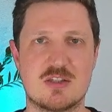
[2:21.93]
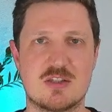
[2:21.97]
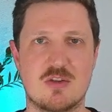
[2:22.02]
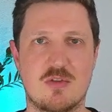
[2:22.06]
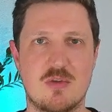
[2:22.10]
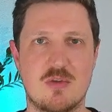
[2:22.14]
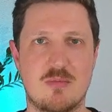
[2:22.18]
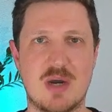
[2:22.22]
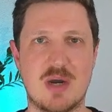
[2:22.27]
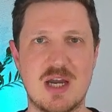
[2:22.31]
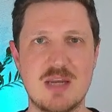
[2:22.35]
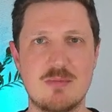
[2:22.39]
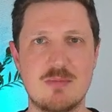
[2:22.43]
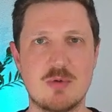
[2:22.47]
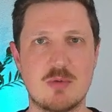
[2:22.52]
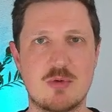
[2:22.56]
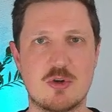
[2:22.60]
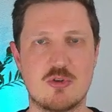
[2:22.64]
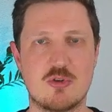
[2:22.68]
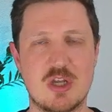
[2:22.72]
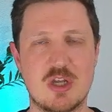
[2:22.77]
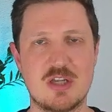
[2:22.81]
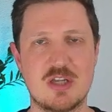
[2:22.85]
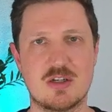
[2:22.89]
So the pipe
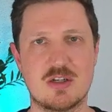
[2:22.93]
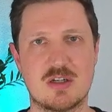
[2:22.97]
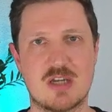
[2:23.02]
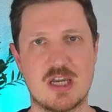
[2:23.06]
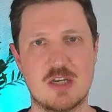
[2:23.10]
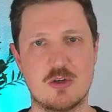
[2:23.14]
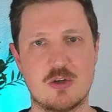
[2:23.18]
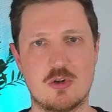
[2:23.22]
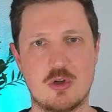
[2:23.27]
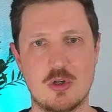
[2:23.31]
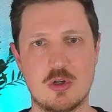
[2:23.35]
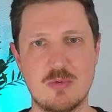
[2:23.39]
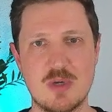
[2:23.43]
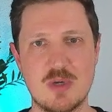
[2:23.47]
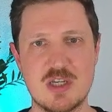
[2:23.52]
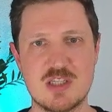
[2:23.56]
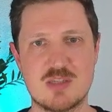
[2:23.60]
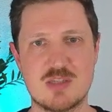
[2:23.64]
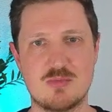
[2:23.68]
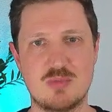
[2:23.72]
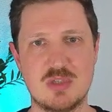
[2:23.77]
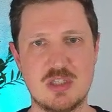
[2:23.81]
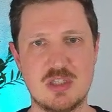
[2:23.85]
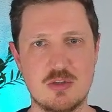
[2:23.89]
operator can
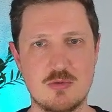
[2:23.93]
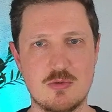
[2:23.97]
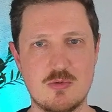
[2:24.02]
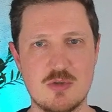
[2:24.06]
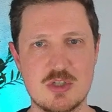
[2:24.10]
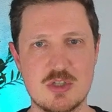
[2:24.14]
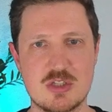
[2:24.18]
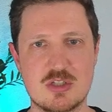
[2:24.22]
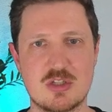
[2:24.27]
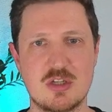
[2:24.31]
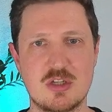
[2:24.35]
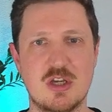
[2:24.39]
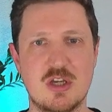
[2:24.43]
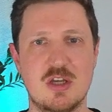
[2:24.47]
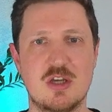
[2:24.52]
always be used